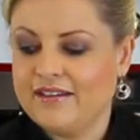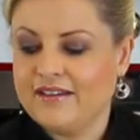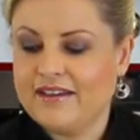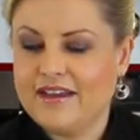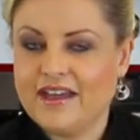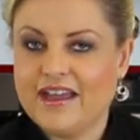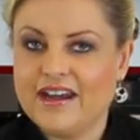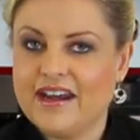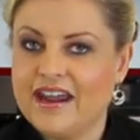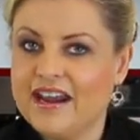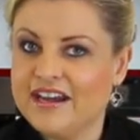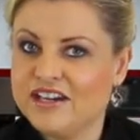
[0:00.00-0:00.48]

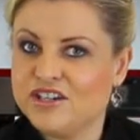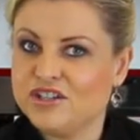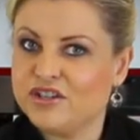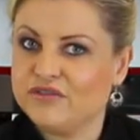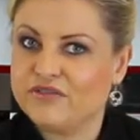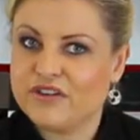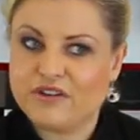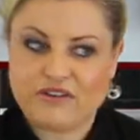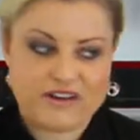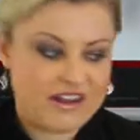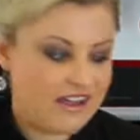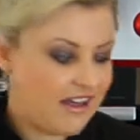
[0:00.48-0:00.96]
And under your
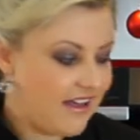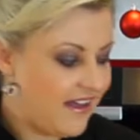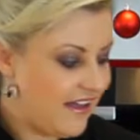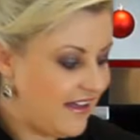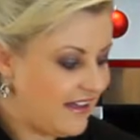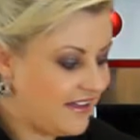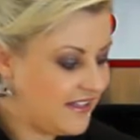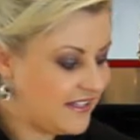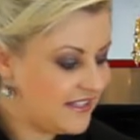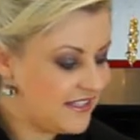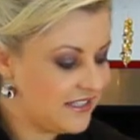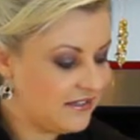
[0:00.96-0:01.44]
very
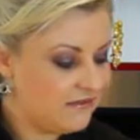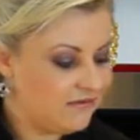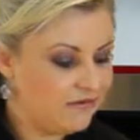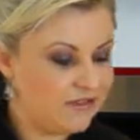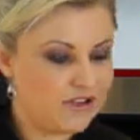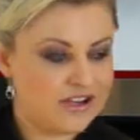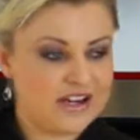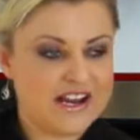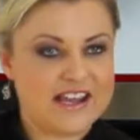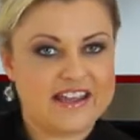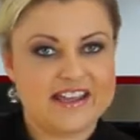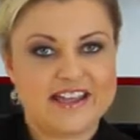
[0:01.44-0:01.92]
eyes,
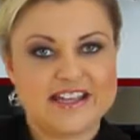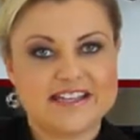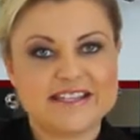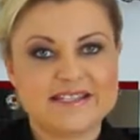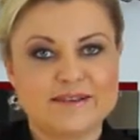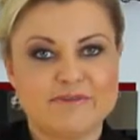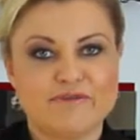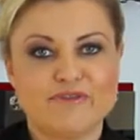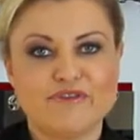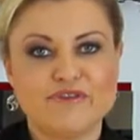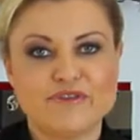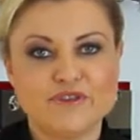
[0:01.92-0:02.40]
we're going to get
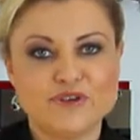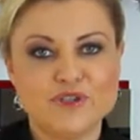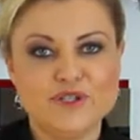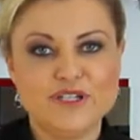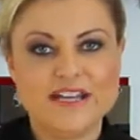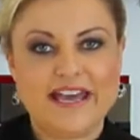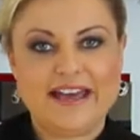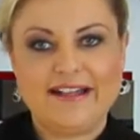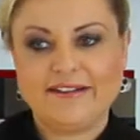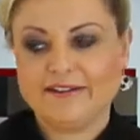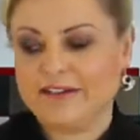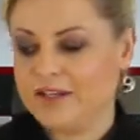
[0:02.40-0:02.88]
some food
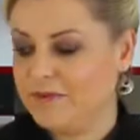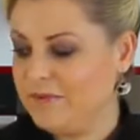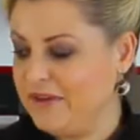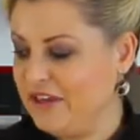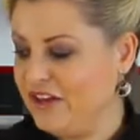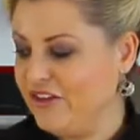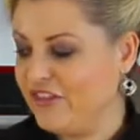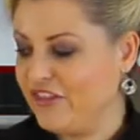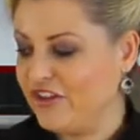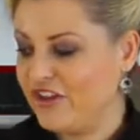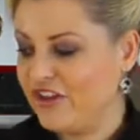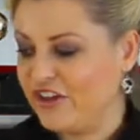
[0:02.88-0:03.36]
alchemy
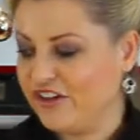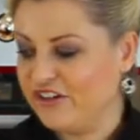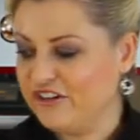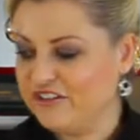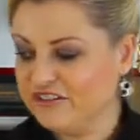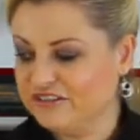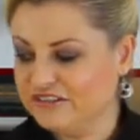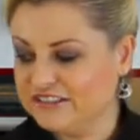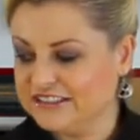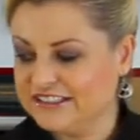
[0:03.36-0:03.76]
on the go.